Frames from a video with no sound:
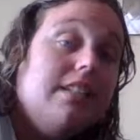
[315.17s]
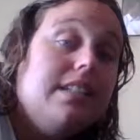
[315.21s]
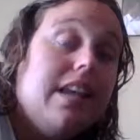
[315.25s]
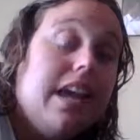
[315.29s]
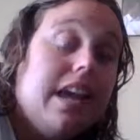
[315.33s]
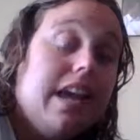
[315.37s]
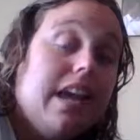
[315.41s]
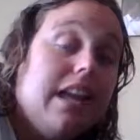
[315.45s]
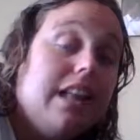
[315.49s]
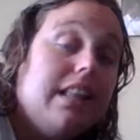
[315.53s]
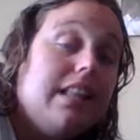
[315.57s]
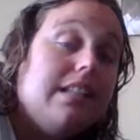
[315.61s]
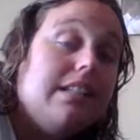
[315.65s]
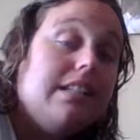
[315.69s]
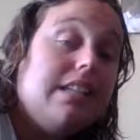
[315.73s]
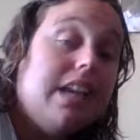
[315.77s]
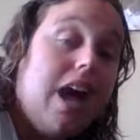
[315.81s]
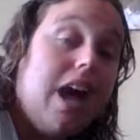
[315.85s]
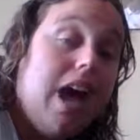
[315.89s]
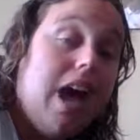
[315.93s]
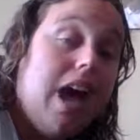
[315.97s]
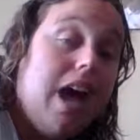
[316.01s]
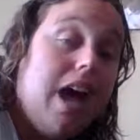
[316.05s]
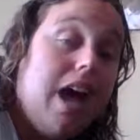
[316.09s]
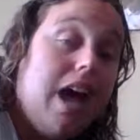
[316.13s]
taking the
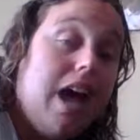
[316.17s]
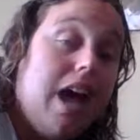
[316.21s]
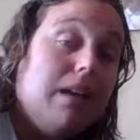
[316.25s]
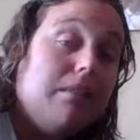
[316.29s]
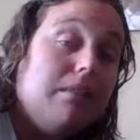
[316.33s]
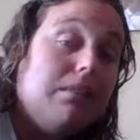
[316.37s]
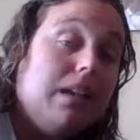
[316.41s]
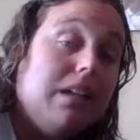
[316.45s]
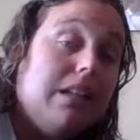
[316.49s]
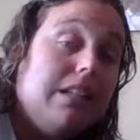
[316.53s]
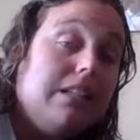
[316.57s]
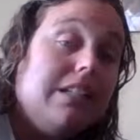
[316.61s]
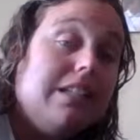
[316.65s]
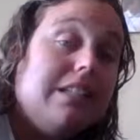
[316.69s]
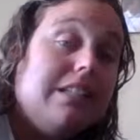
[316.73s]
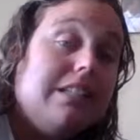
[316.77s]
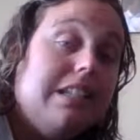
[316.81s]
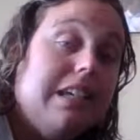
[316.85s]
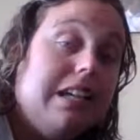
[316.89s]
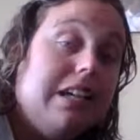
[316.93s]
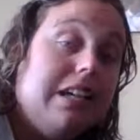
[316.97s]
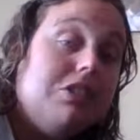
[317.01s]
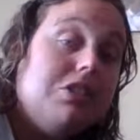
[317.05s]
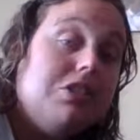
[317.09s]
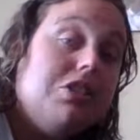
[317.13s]
time to
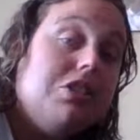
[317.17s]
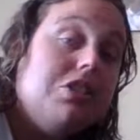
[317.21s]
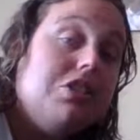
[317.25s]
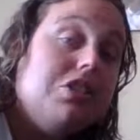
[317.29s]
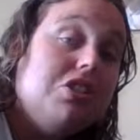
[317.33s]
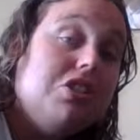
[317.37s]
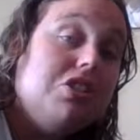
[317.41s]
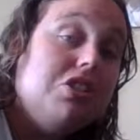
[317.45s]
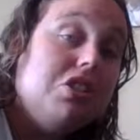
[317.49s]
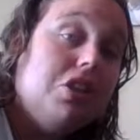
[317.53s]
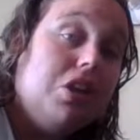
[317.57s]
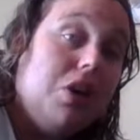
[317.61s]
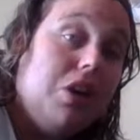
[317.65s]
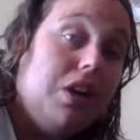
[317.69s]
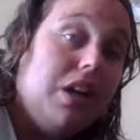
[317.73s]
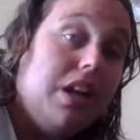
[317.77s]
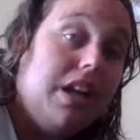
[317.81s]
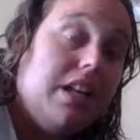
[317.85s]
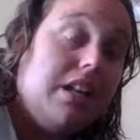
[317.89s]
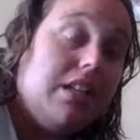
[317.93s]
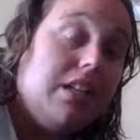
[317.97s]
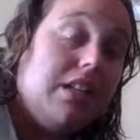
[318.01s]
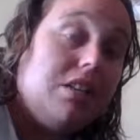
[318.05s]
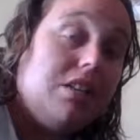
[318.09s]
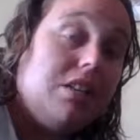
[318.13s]
teach the
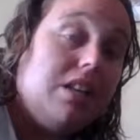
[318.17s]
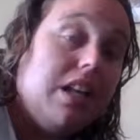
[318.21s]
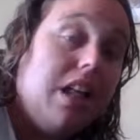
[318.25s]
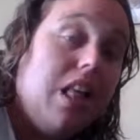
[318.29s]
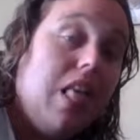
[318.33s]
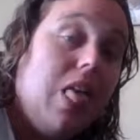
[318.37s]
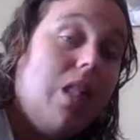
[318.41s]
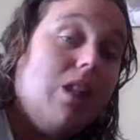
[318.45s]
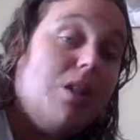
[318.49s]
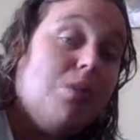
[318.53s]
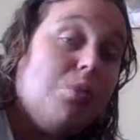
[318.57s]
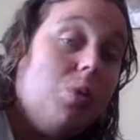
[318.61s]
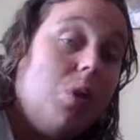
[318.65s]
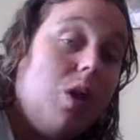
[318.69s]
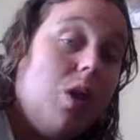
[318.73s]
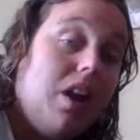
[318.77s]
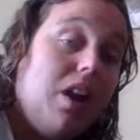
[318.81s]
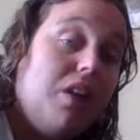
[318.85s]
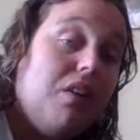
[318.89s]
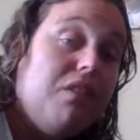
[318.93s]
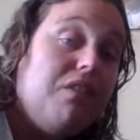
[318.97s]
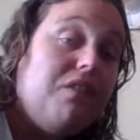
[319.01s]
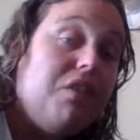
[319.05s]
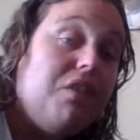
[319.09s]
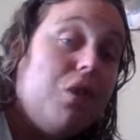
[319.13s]
students
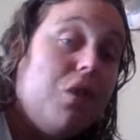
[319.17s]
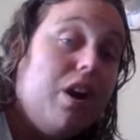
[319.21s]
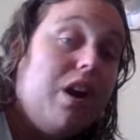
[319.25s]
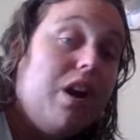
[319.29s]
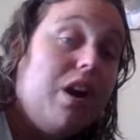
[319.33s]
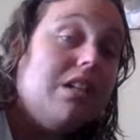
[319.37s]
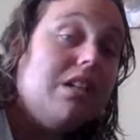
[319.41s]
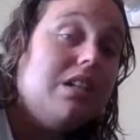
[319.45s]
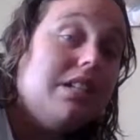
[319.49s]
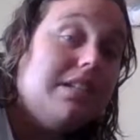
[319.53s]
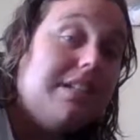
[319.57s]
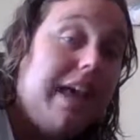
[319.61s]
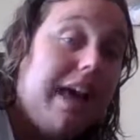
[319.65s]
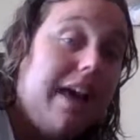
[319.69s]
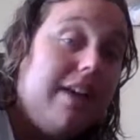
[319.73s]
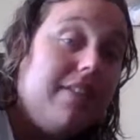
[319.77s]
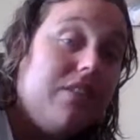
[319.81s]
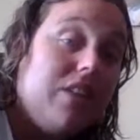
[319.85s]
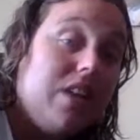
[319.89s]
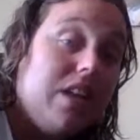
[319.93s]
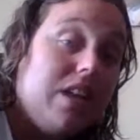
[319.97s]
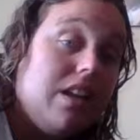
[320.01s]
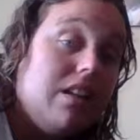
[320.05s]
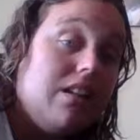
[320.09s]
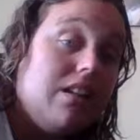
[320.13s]

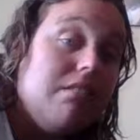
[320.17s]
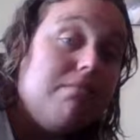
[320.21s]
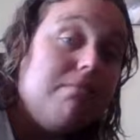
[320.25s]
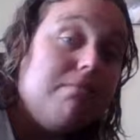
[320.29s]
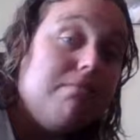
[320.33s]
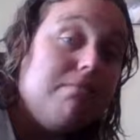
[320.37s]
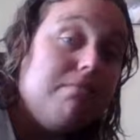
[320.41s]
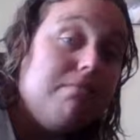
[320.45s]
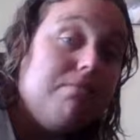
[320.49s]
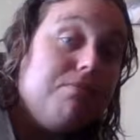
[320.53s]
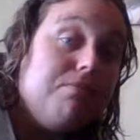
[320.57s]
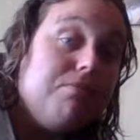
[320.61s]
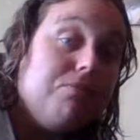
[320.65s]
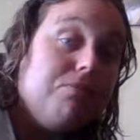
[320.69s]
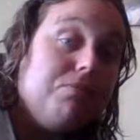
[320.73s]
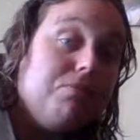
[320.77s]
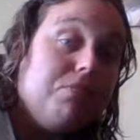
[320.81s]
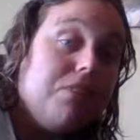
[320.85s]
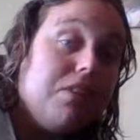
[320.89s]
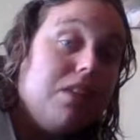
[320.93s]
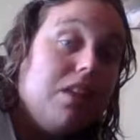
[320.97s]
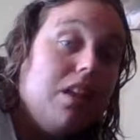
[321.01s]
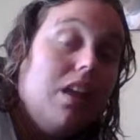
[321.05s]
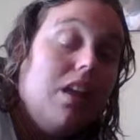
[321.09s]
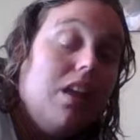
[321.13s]
24/7.
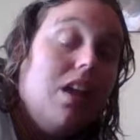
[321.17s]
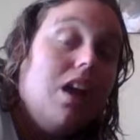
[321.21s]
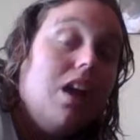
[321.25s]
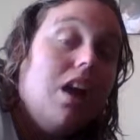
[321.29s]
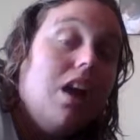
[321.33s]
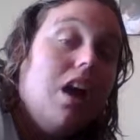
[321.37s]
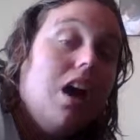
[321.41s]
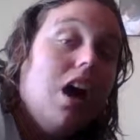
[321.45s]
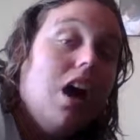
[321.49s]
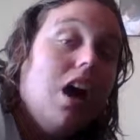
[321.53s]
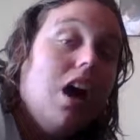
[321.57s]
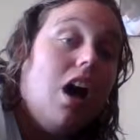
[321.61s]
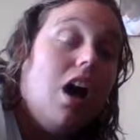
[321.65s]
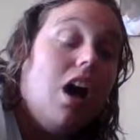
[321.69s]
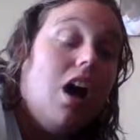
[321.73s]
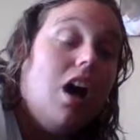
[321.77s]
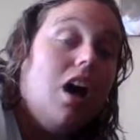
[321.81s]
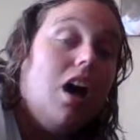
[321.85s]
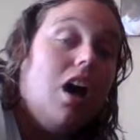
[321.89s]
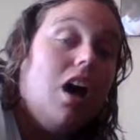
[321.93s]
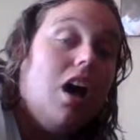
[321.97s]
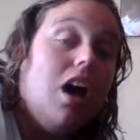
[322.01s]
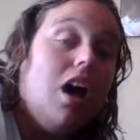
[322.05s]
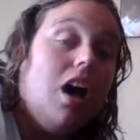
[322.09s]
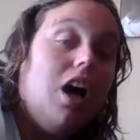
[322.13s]

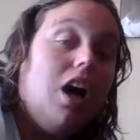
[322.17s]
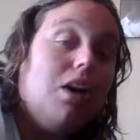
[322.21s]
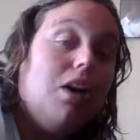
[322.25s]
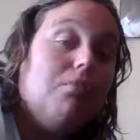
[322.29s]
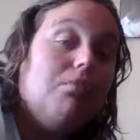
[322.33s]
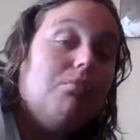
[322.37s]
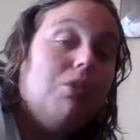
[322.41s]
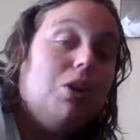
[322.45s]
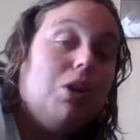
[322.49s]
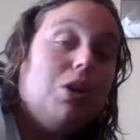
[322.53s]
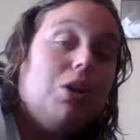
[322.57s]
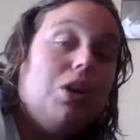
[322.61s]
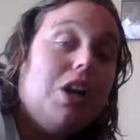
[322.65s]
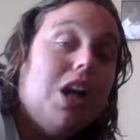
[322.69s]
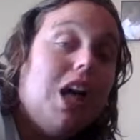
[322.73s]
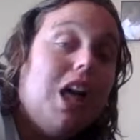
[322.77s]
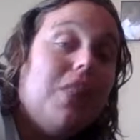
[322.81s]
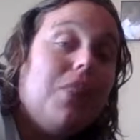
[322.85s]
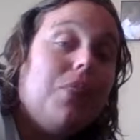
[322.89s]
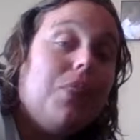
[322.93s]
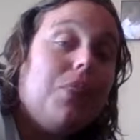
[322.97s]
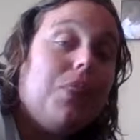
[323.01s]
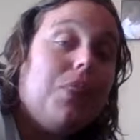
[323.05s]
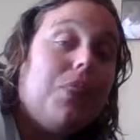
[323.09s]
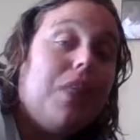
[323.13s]
You're
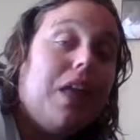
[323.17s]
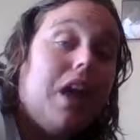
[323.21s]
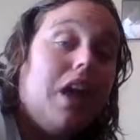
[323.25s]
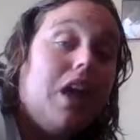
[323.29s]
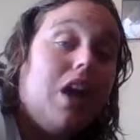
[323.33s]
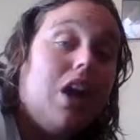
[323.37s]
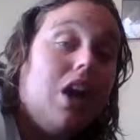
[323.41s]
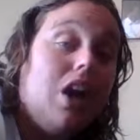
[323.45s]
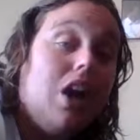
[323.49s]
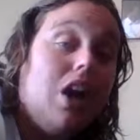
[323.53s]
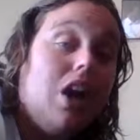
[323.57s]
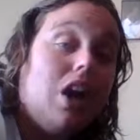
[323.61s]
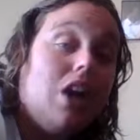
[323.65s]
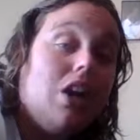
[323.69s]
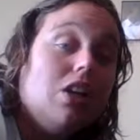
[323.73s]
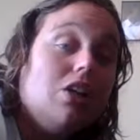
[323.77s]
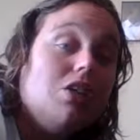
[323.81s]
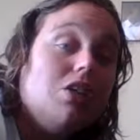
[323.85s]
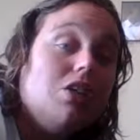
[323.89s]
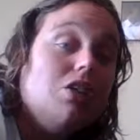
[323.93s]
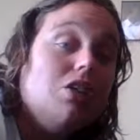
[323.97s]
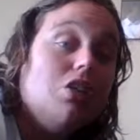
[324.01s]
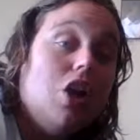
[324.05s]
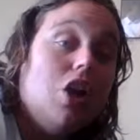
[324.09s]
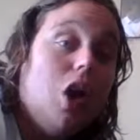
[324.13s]
not there
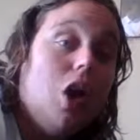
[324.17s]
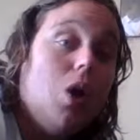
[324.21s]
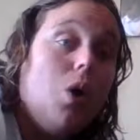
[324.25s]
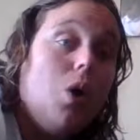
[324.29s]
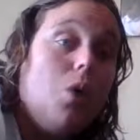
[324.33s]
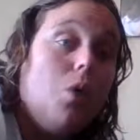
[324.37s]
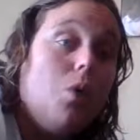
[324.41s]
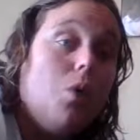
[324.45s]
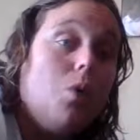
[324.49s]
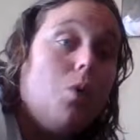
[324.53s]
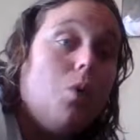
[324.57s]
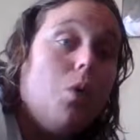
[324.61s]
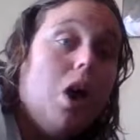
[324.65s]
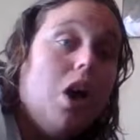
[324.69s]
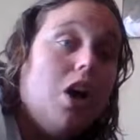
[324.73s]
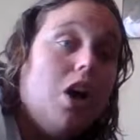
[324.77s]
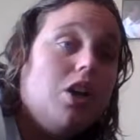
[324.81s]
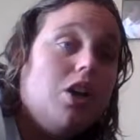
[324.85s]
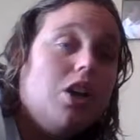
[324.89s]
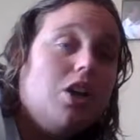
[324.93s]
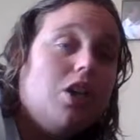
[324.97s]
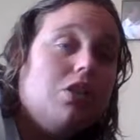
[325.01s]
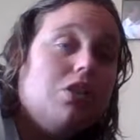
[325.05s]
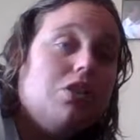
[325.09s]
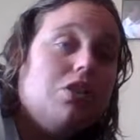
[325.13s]
to know
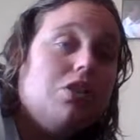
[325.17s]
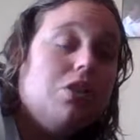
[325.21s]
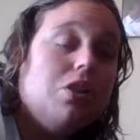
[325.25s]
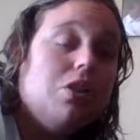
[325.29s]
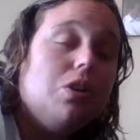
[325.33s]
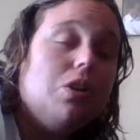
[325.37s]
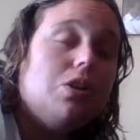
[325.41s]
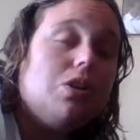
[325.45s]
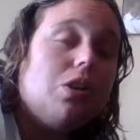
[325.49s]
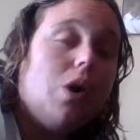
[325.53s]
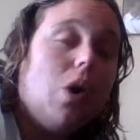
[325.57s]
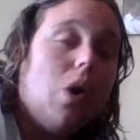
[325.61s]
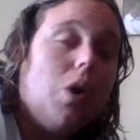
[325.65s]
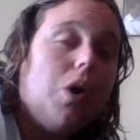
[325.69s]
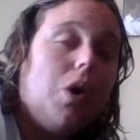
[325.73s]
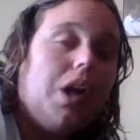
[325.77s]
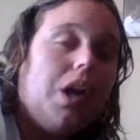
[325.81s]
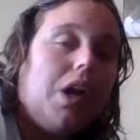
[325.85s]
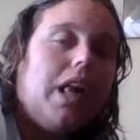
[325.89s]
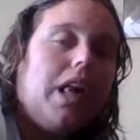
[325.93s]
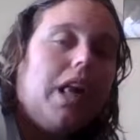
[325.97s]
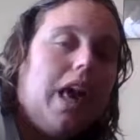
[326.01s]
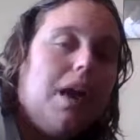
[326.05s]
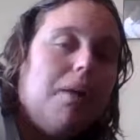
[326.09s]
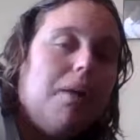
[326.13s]
what your students
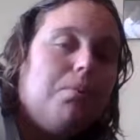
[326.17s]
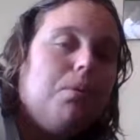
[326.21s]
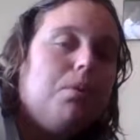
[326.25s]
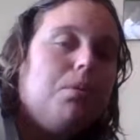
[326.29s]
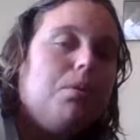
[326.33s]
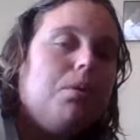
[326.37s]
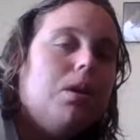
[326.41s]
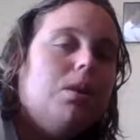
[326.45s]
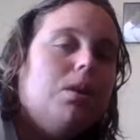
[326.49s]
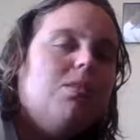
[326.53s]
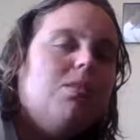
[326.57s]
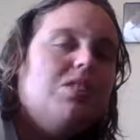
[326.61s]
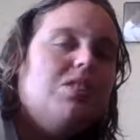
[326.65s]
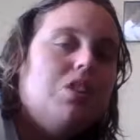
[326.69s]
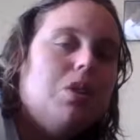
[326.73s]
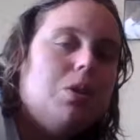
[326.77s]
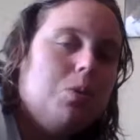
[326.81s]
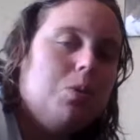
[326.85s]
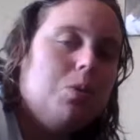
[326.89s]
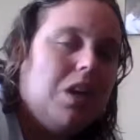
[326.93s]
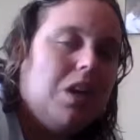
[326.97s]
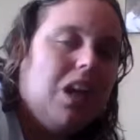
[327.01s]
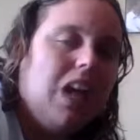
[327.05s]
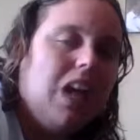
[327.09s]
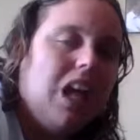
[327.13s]
are capable of
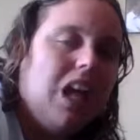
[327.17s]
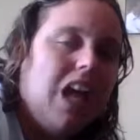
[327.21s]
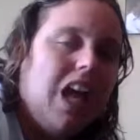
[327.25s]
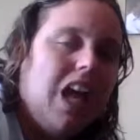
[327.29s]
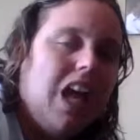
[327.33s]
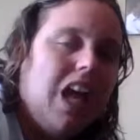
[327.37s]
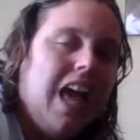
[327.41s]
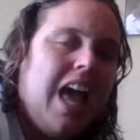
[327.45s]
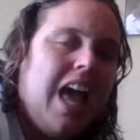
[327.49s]
doing.